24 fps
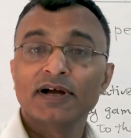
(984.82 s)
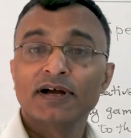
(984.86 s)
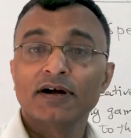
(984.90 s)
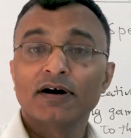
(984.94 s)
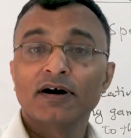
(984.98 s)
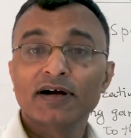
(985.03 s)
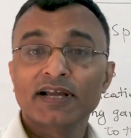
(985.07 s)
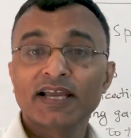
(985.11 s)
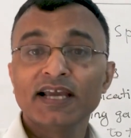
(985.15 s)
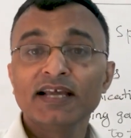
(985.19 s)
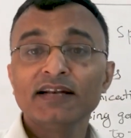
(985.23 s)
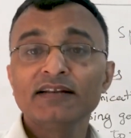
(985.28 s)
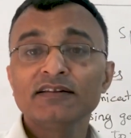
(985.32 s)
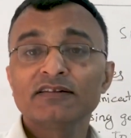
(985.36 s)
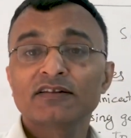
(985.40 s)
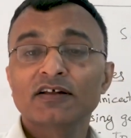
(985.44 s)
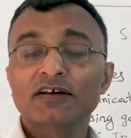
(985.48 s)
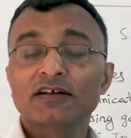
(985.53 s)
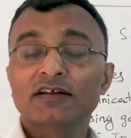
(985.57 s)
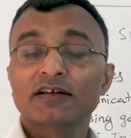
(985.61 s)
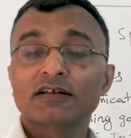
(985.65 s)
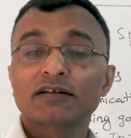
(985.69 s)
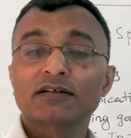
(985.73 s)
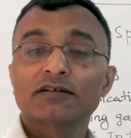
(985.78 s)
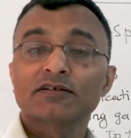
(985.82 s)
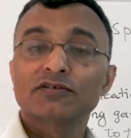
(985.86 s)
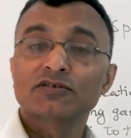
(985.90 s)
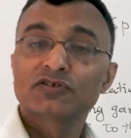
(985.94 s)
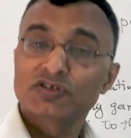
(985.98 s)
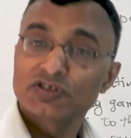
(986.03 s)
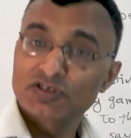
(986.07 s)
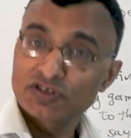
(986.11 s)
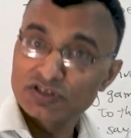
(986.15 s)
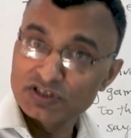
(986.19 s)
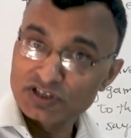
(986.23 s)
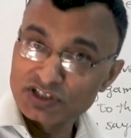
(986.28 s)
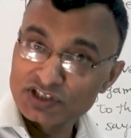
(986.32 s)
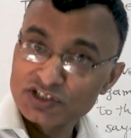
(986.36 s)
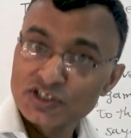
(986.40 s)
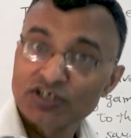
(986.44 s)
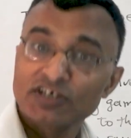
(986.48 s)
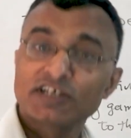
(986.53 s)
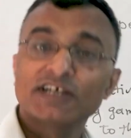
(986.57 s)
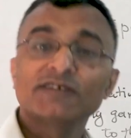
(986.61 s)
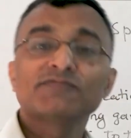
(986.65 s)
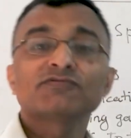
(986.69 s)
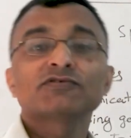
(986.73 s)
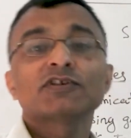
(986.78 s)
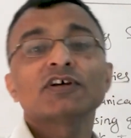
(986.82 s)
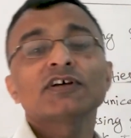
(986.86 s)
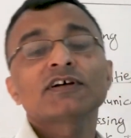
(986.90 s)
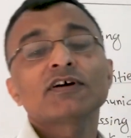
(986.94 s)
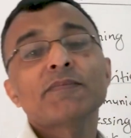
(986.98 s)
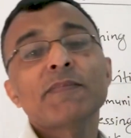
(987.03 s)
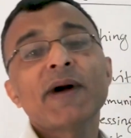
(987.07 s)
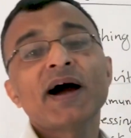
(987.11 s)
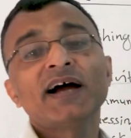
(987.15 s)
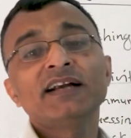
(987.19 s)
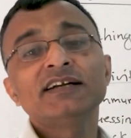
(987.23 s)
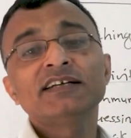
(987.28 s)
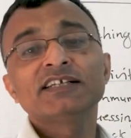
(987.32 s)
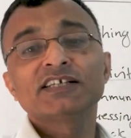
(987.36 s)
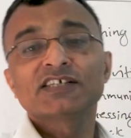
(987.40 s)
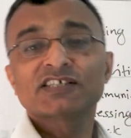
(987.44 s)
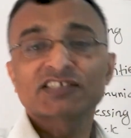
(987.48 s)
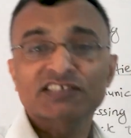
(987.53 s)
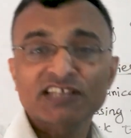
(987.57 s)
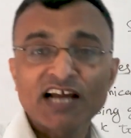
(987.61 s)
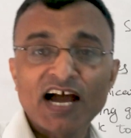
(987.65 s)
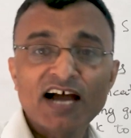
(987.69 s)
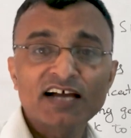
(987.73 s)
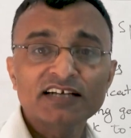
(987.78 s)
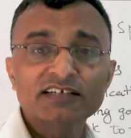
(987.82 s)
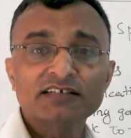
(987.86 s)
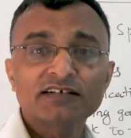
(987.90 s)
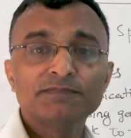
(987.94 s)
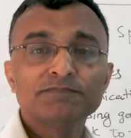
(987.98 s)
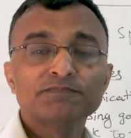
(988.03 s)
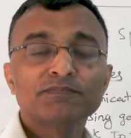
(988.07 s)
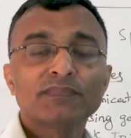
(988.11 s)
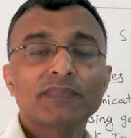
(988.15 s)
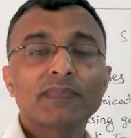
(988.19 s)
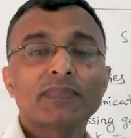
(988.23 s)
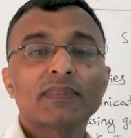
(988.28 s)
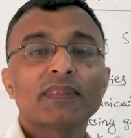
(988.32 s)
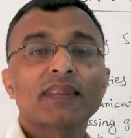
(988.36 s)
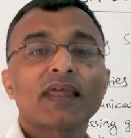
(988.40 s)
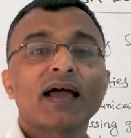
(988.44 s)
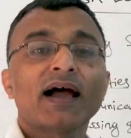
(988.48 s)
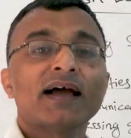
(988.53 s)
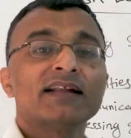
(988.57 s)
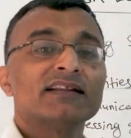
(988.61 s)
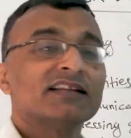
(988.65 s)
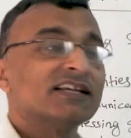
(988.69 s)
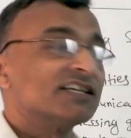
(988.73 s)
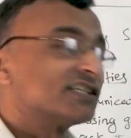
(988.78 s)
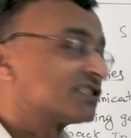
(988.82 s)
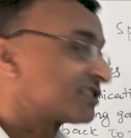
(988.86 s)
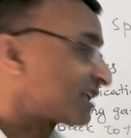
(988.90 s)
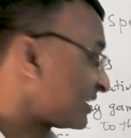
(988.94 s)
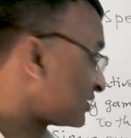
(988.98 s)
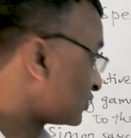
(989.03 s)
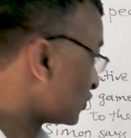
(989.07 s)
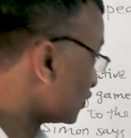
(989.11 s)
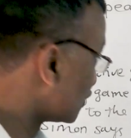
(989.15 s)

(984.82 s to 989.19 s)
Again, the teacher gives the command, start, and they start